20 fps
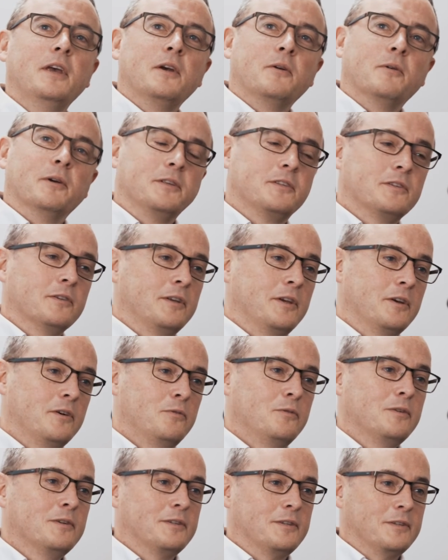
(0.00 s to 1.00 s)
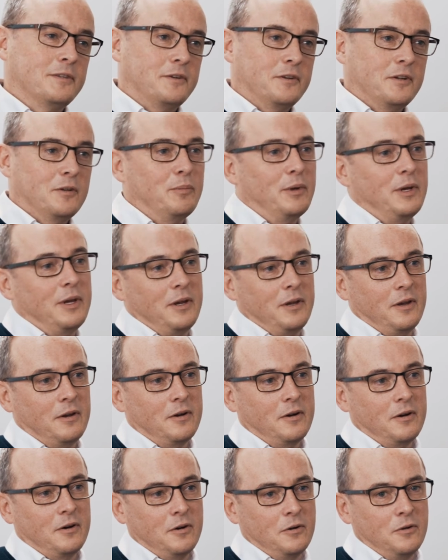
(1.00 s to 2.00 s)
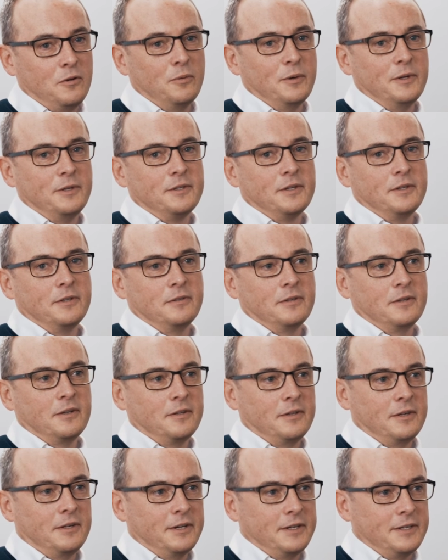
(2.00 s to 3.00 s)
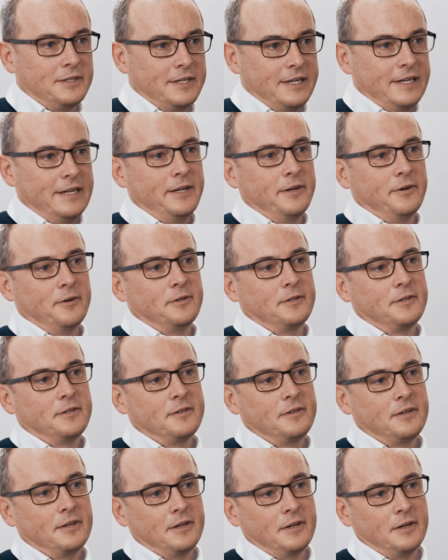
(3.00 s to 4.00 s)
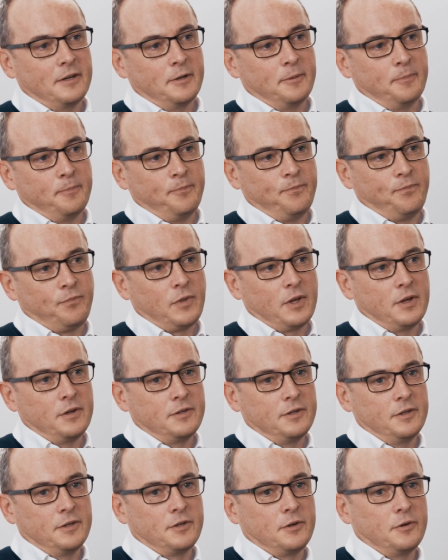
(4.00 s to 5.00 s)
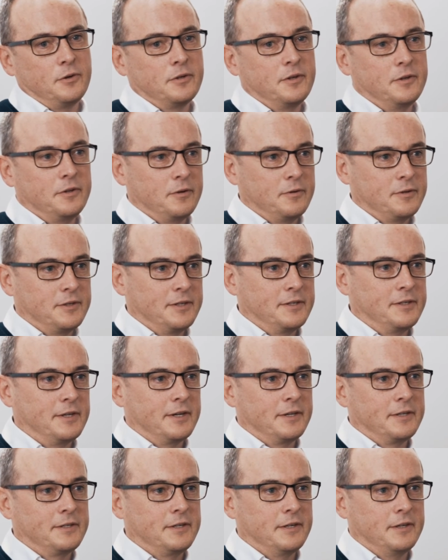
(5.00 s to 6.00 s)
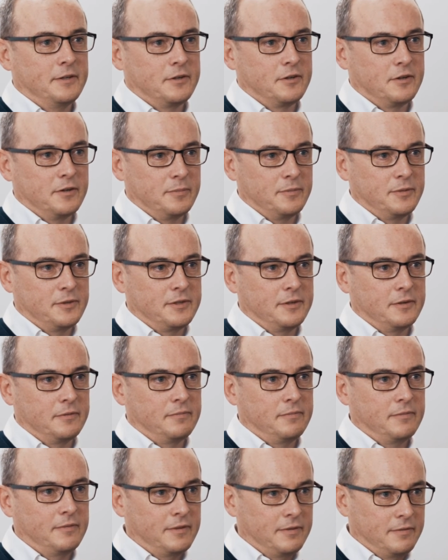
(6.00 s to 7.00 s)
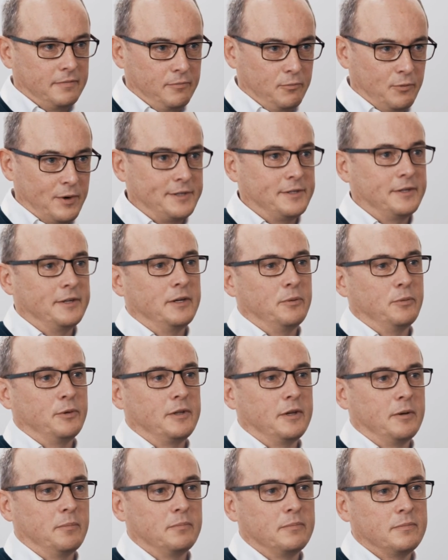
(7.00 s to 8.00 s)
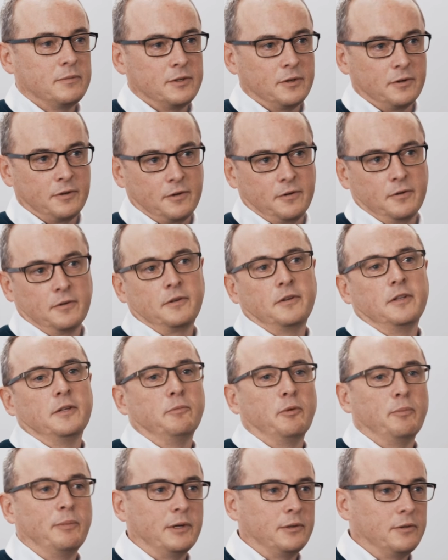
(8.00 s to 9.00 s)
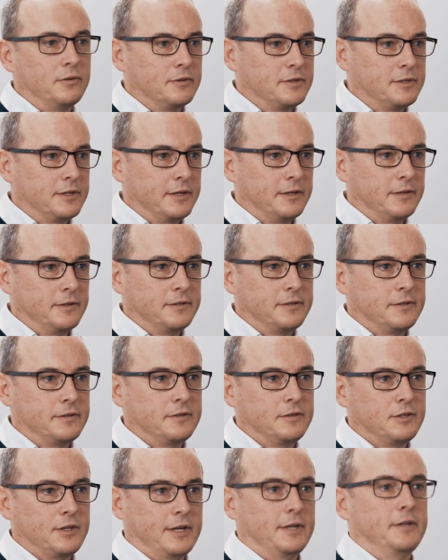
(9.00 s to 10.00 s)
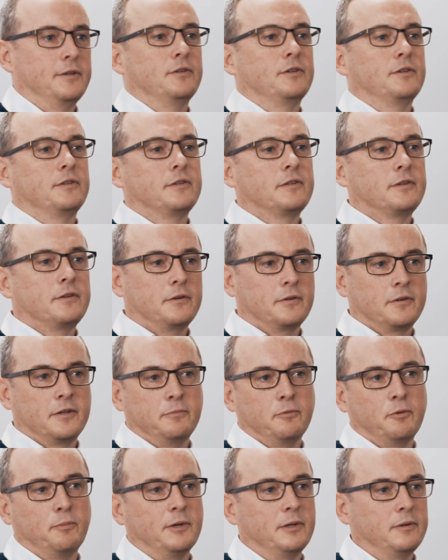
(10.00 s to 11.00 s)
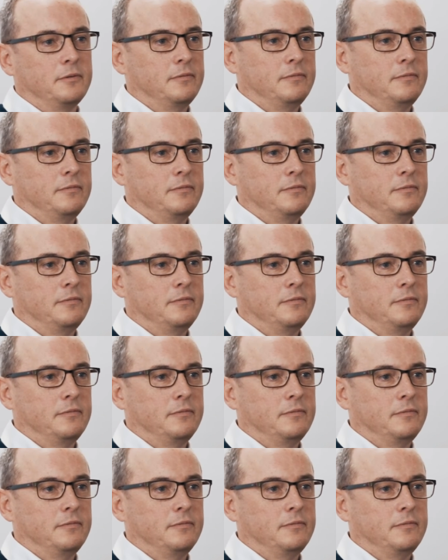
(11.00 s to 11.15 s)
right? So the onus is going to be always on the IT leaders to talk to those execs in terms that resonate with them. So talk to them about their sales challenges, talk to them about,